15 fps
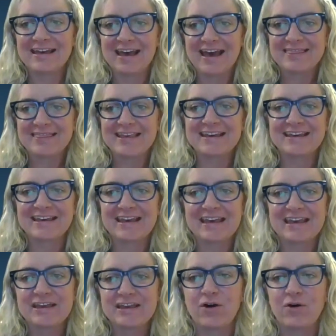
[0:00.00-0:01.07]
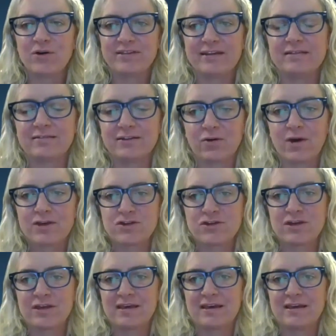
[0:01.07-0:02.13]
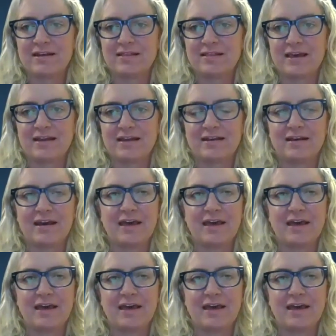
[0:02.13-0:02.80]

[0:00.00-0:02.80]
I think, it's a question that